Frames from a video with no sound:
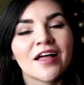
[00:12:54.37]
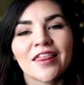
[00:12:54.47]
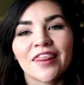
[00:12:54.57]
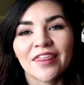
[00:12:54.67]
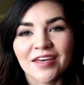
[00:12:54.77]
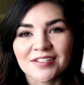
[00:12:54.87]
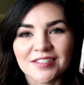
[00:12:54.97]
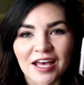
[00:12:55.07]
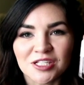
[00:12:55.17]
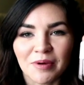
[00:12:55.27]
this
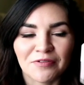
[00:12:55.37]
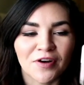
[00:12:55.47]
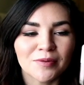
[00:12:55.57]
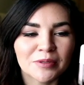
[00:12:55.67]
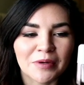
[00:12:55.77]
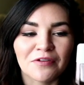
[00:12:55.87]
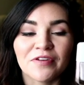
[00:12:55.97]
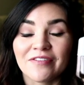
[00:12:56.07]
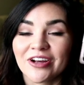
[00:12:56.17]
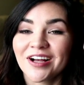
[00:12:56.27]
has by far been my
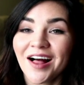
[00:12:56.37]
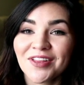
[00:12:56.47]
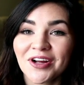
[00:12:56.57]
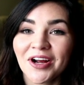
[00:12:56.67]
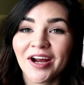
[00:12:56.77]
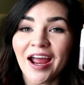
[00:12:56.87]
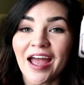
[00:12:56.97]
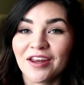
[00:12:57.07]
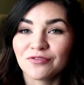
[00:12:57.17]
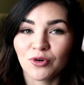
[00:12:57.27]
favorite color
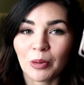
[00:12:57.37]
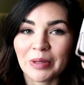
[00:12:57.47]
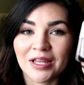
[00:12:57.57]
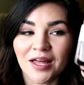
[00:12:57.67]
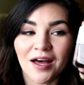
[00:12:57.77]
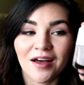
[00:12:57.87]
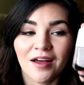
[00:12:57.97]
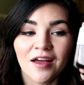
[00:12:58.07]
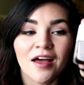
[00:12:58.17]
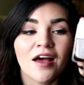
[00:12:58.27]
and
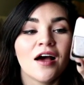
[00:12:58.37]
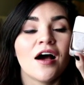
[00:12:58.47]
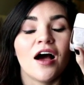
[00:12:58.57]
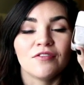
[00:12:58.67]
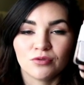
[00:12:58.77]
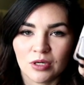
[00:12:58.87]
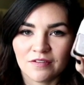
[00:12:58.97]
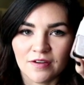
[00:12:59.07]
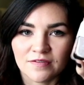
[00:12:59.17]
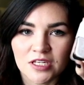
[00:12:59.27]
formula of
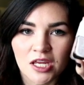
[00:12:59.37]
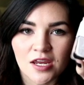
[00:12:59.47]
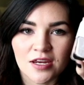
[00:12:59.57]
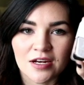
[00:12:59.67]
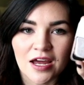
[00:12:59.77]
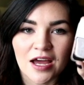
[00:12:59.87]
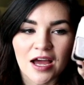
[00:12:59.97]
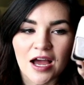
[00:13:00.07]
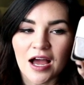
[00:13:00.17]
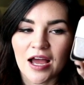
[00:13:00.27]
2015.
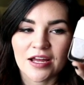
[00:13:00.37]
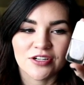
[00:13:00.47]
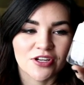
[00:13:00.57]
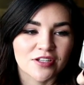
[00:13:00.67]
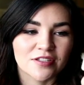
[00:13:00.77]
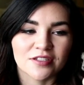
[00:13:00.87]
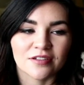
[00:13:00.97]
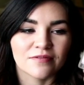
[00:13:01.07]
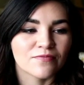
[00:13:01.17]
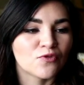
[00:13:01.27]

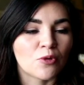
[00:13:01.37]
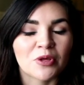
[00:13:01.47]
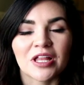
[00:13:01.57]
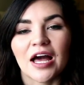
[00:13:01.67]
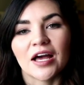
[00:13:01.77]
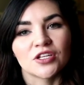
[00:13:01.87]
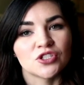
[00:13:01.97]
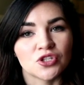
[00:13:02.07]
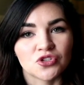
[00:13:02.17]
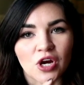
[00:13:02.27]
Formula
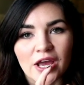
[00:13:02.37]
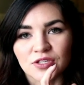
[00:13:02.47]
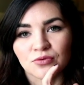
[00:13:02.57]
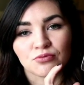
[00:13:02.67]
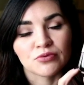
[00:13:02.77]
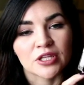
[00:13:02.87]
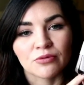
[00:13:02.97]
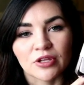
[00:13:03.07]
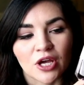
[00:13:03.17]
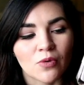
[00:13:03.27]
X dries really,
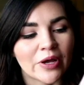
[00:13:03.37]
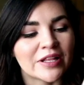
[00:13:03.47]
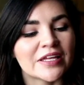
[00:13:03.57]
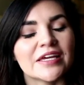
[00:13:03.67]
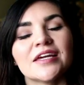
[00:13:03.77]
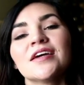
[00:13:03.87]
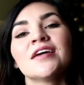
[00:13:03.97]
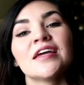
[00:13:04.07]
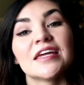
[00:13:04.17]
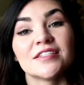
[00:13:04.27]
really quickly.
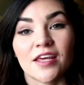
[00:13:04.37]
It